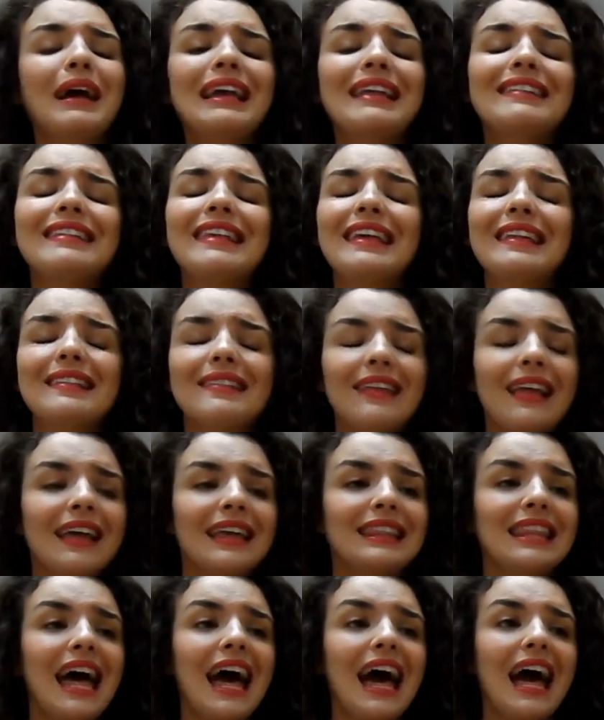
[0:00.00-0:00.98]
magazines
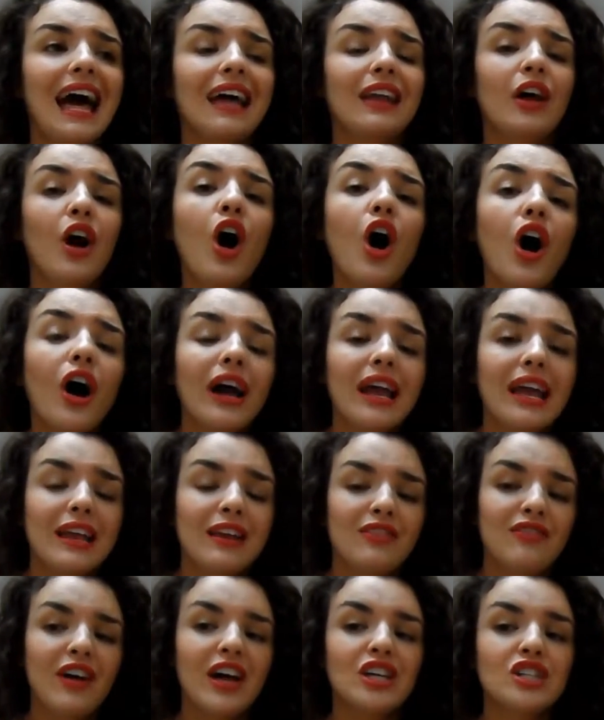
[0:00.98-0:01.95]
like that, and
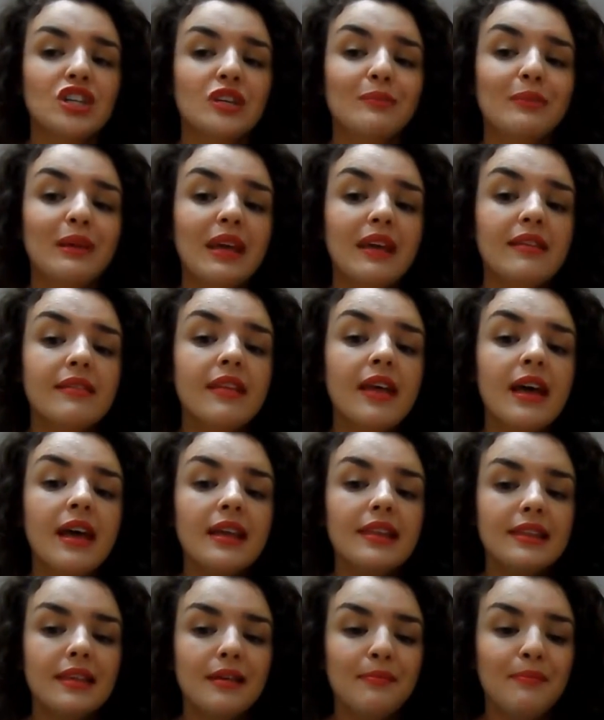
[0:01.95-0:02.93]
high-end fashion, because
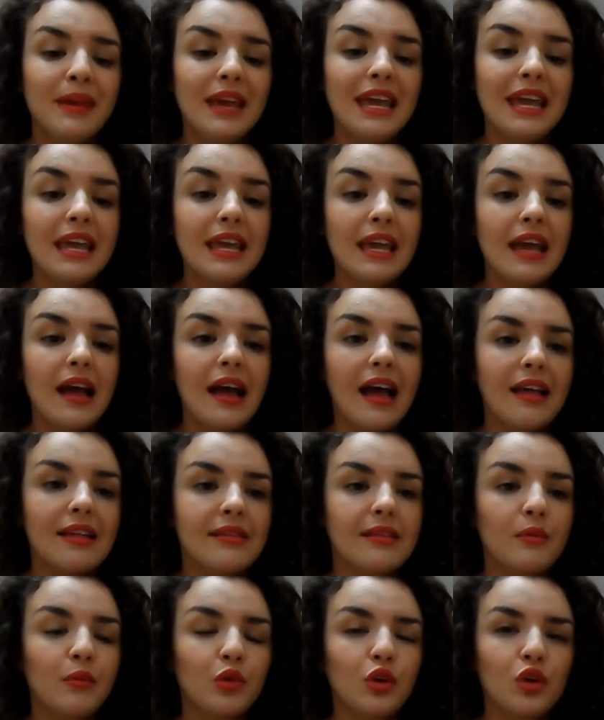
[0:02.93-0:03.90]
to me,
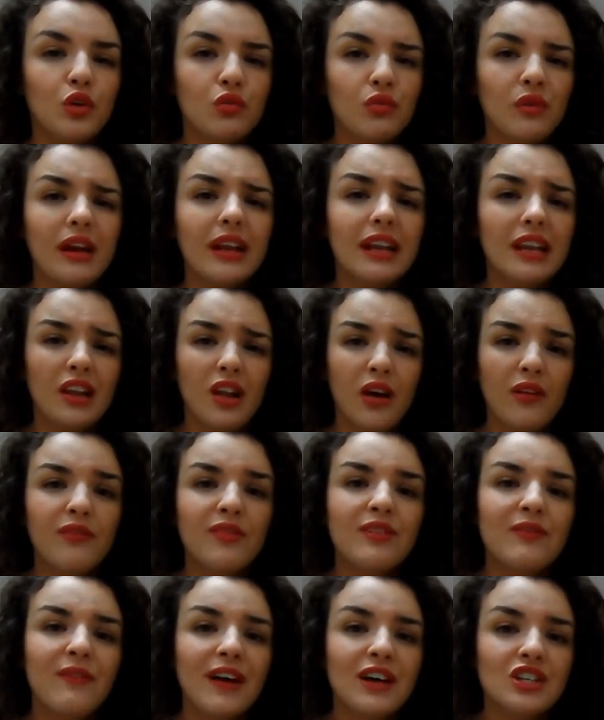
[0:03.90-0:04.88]
as someone who really
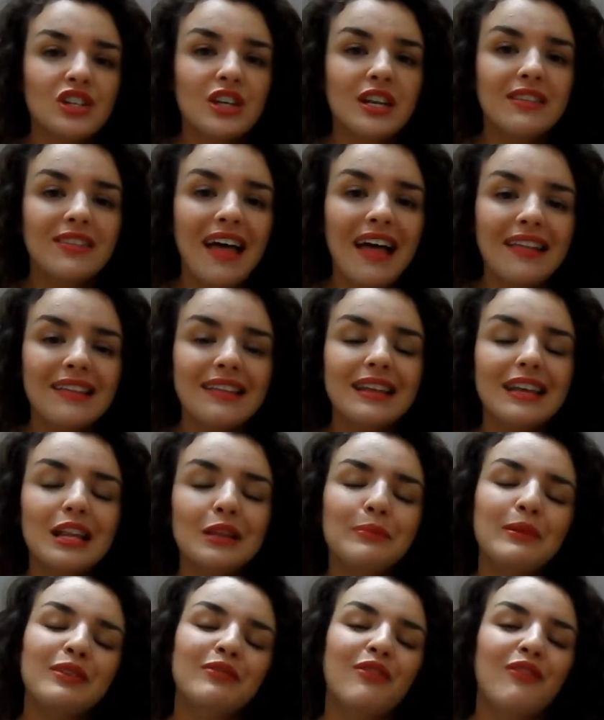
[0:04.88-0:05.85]
loves fashion, that's a
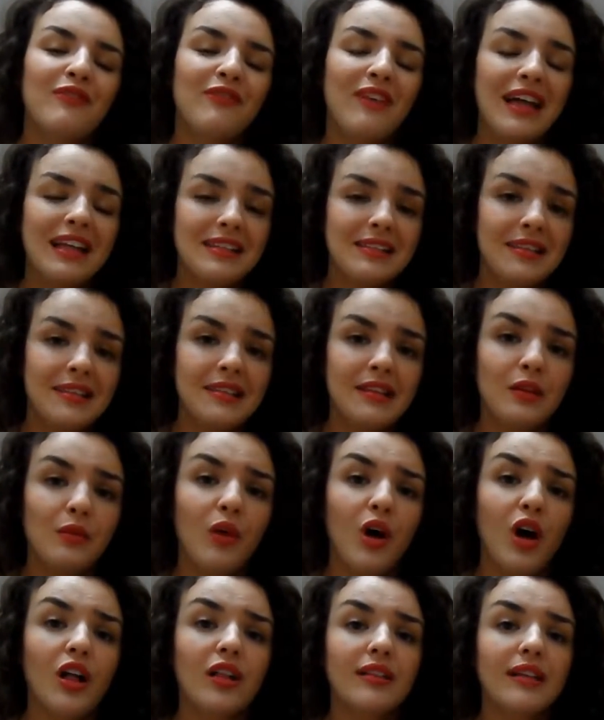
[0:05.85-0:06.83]
little bit of a fantasy
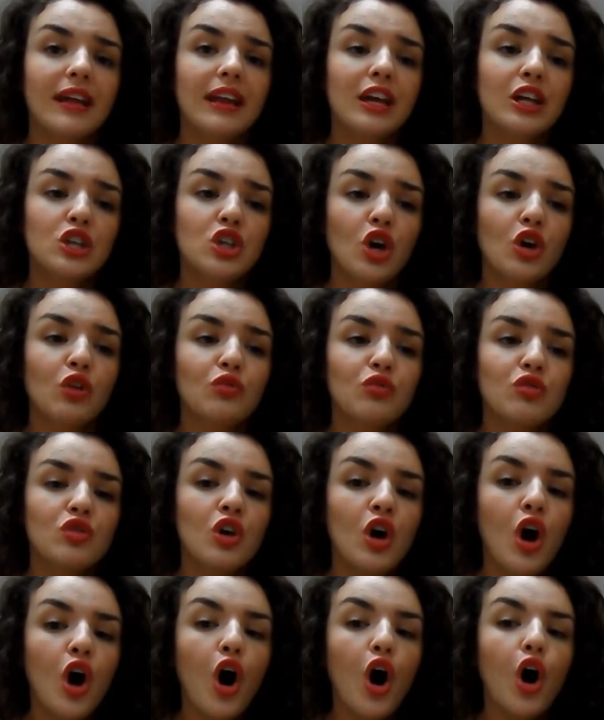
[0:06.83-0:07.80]
world, and I
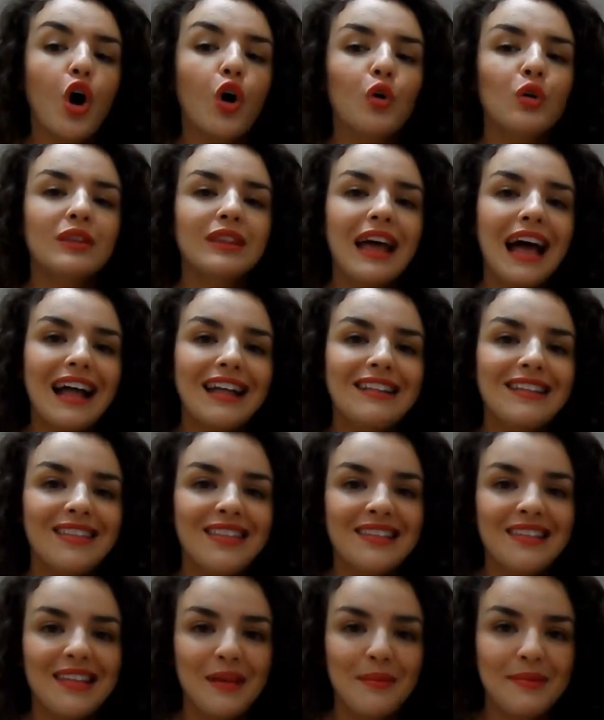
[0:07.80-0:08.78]
don't hold that to
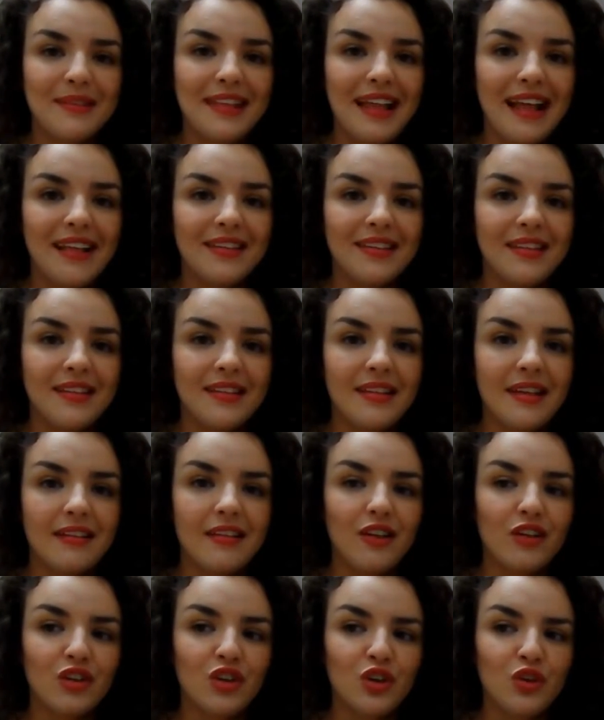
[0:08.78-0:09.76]
the same standards
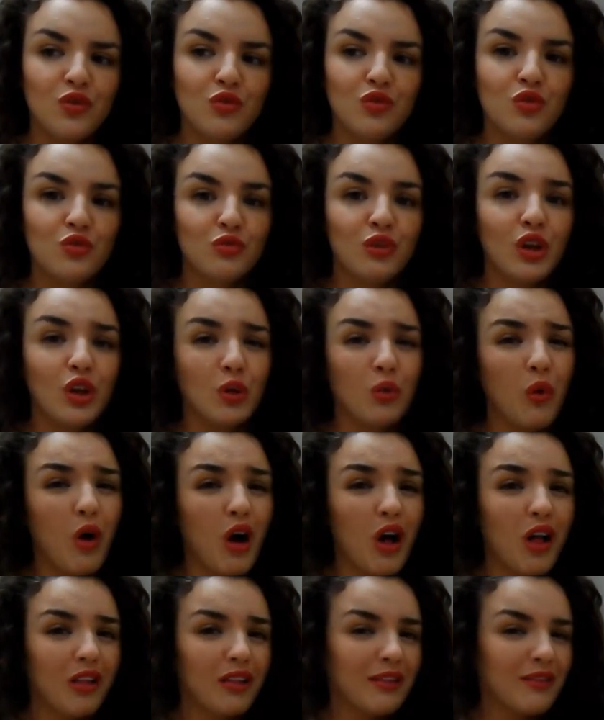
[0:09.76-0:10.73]
as I do the real
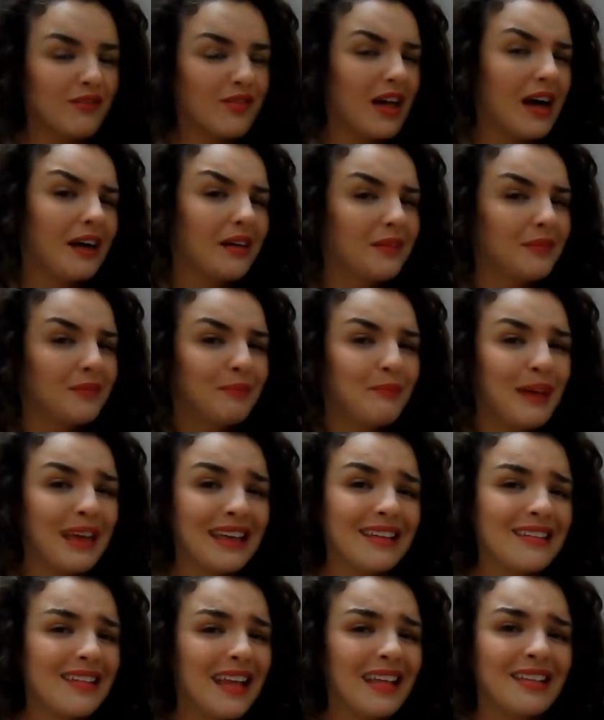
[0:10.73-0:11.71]
world, if that
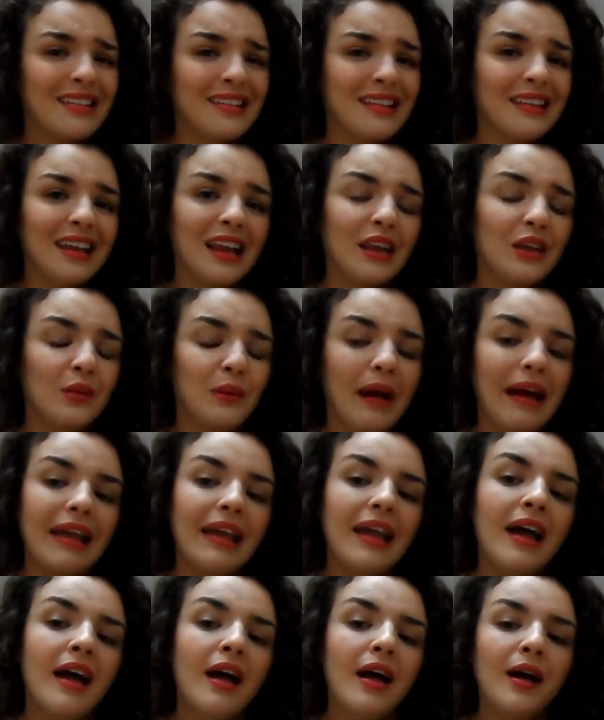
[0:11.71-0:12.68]
makes sense in any
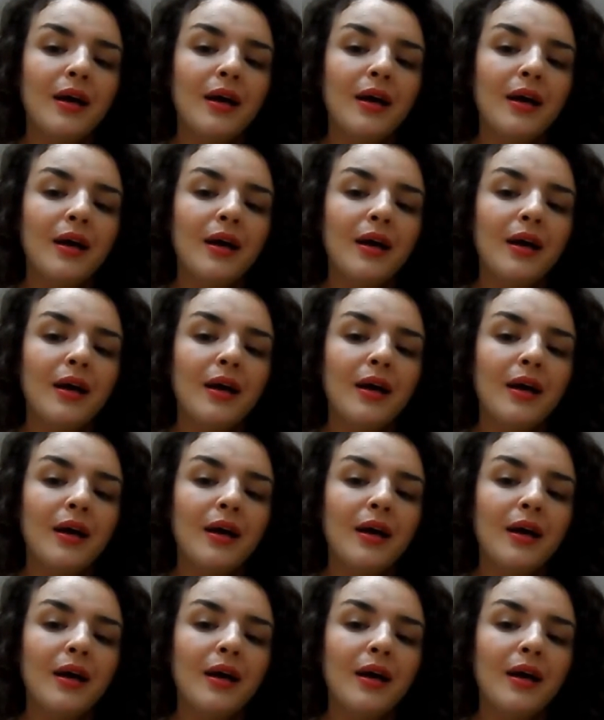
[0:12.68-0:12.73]
way.